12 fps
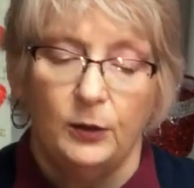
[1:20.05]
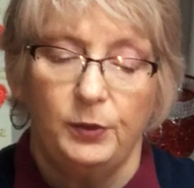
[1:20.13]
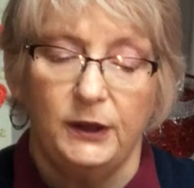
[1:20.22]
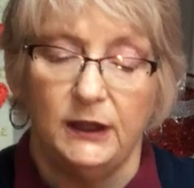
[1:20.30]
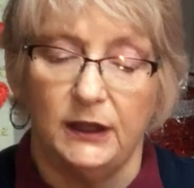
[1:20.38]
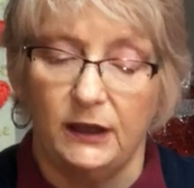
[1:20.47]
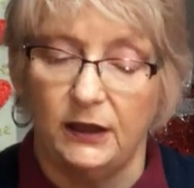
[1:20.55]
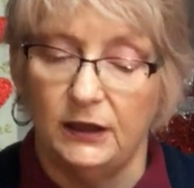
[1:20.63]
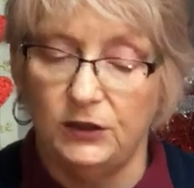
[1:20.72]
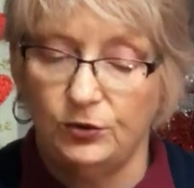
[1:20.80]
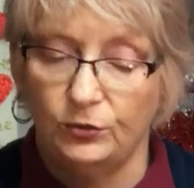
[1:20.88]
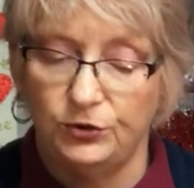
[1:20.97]
but
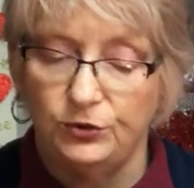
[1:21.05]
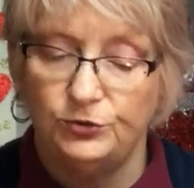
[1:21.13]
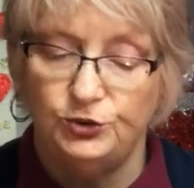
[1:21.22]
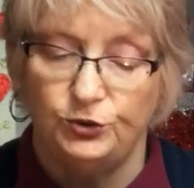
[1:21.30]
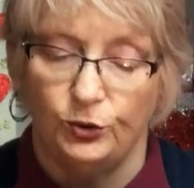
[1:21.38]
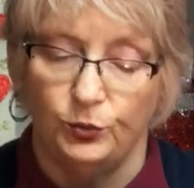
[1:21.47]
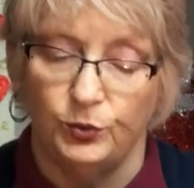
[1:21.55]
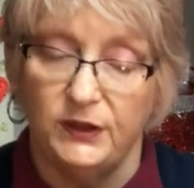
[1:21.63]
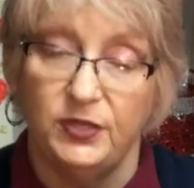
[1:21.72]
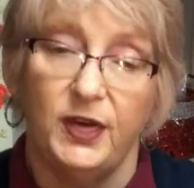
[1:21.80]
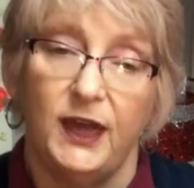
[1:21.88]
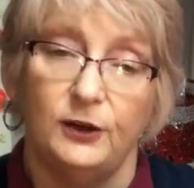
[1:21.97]
you'll use your
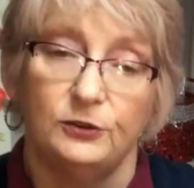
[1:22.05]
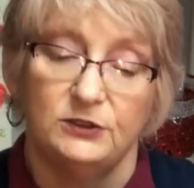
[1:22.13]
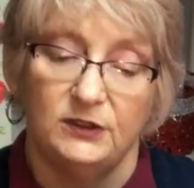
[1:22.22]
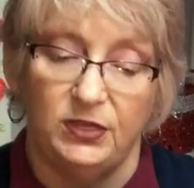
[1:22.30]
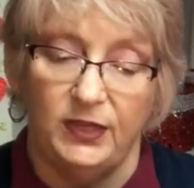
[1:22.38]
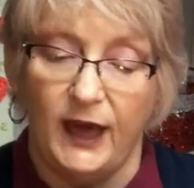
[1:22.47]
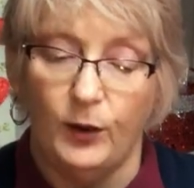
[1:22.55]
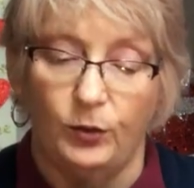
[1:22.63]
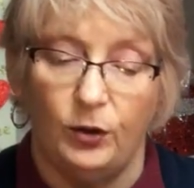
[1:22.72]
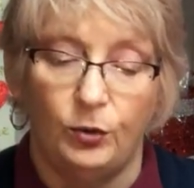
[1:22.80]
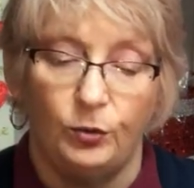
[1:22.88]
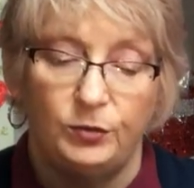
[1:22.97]
wreath hangers, and that
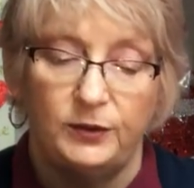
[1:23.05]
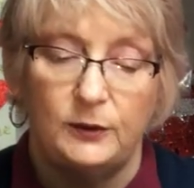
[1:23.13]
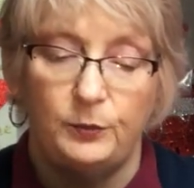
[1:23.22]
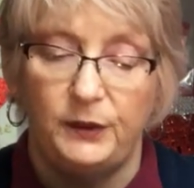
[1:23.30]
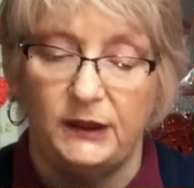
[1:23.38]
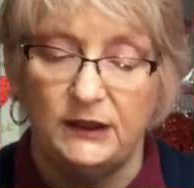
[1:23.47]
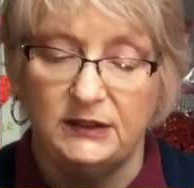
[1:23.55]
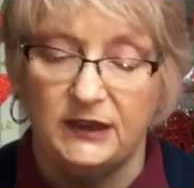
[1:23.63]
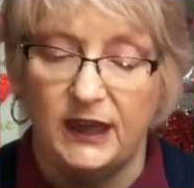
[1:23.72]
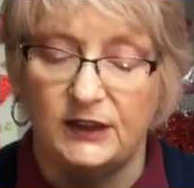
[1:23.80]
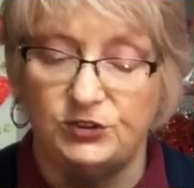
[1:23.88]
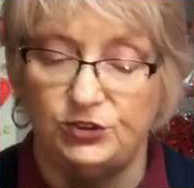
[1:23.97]
will hold it. But in
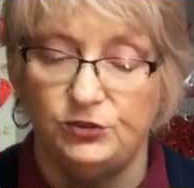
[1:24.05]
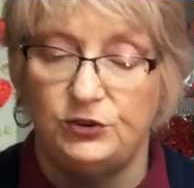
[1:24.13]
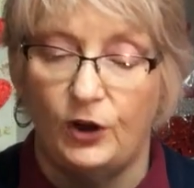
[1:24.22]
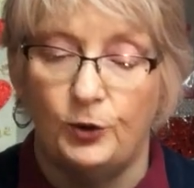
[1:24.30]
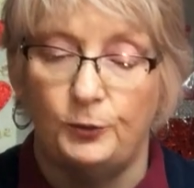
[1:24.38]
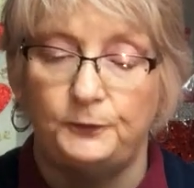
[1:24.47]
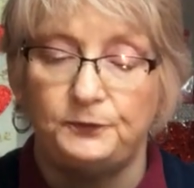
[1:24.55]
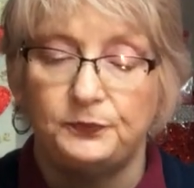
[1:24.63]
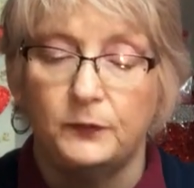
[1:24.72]
case you don't,